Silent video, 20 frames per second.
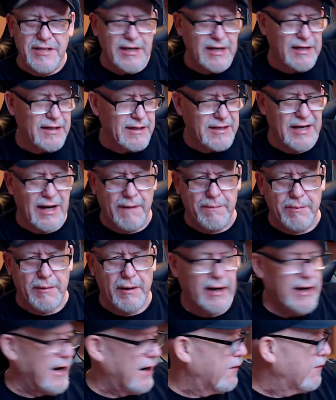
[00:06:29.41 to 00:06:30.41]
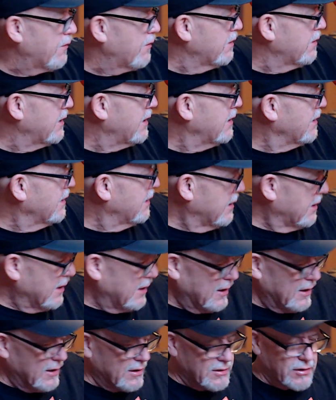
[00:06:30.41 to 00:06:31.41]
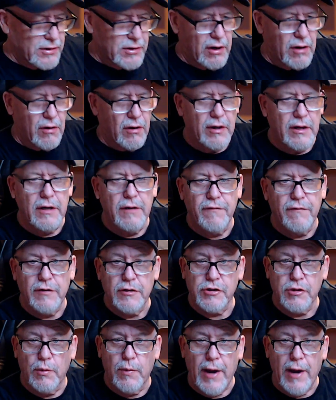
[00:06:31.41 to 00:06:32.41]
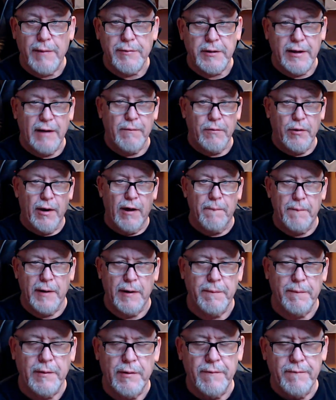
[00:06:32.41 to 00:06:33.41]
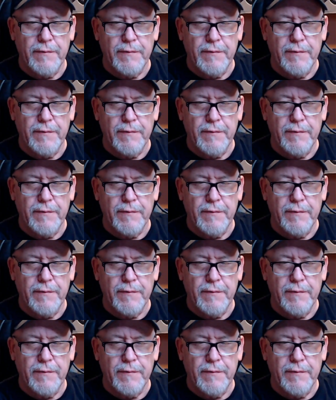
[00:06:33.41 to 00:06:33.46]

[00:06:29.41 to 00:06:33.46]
the top, but I can't really. So they're all individually wrapped in that brown paper.